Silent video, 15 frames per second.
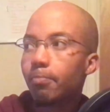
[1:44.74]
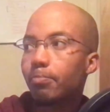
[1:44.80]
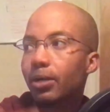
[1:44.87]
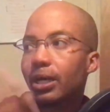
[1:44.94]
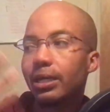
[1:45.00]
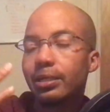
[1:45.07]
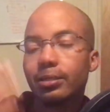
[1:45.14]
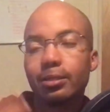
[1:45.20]

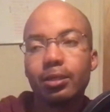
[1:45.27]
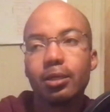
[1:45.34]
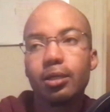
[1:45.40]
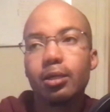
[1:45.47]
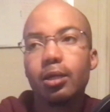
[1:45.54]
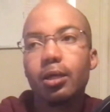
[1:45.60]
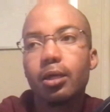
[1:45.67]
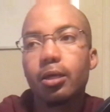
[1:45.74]
But,
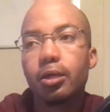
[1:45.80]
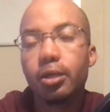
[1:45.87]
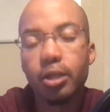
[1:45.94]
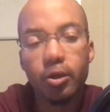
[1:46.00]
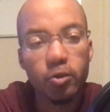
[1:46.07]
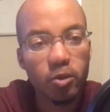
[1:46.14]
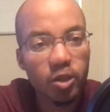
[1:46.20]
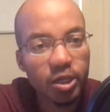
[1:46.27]

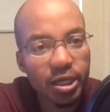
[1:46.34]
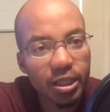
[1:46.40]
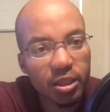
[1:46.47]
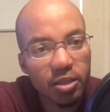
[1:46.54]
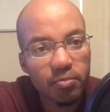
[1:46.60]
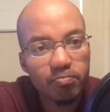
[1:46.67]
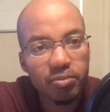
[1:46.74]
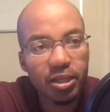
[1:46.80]
look
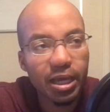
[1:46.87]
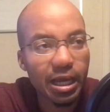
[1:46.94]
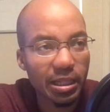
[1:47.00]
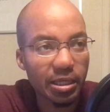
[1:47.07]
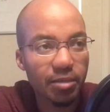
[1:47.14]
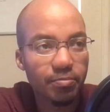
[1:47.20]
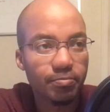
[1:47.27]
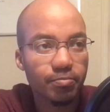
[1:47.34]
at the
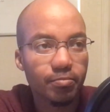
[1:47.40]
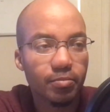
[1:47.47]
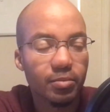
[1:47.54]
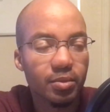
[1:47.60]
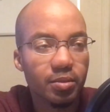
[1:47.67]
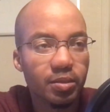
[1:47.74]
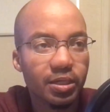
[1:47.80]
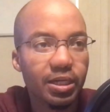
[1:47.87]
planet,
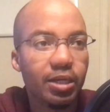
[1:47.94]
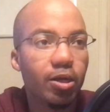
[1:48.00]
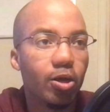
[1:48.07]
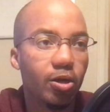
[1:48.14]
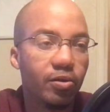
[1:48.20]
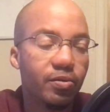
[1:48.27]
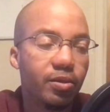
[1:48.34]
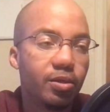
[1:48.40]
look at
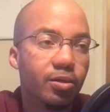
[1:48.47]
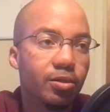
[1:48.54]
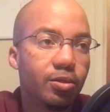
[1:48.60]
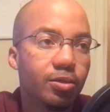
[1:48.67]
Earth.